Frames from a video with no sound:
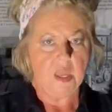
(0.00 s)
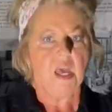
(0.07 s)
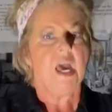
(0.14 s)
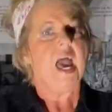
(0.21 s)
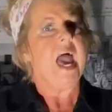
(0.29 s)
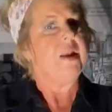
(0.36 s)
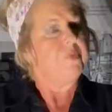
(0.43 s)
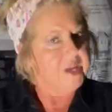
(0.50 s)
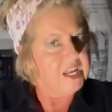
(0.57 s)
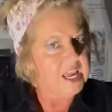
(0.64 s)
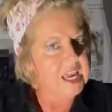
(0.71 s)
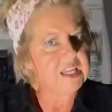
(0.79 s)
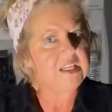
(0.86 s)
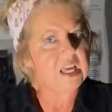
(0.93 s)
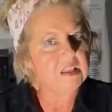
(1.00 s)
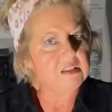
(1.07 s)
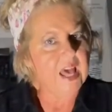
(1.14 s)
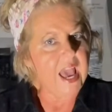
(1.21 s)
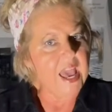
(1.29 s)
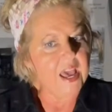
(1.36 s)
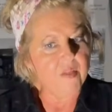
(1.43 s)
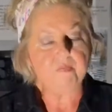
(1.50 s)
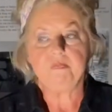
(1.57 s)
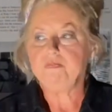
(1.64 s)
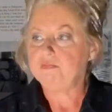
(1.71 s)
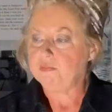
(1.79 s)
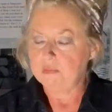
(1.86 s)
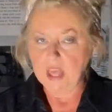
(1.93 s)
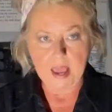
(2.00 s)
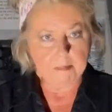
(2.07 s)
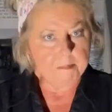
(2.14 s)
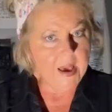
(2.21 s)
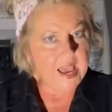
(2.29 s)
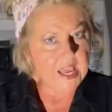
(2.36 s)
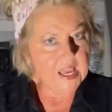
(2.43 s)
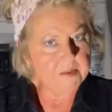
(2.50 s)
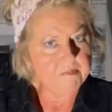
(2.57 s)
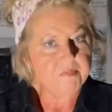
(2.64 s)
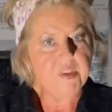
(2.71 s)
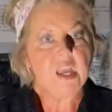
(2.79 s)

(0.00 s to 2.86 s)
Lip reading: And when he did that man,